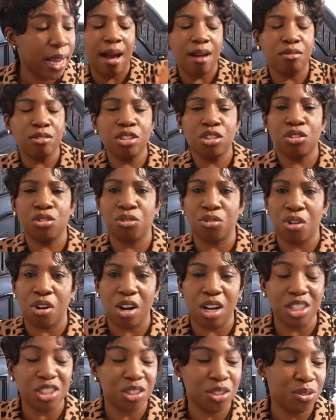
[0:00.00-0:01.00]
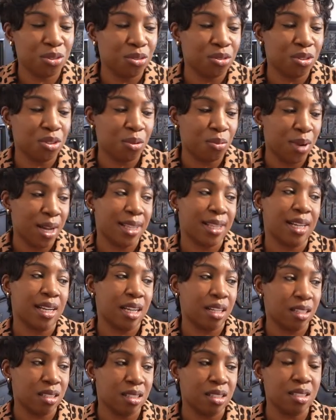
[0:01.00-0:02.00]
I was drawn to the way that
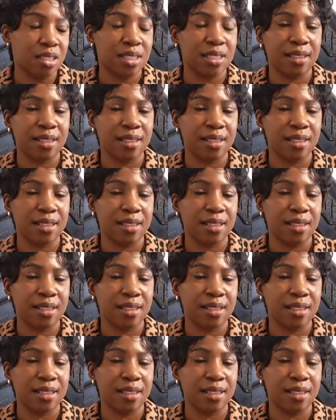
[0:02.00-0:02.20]
it looks.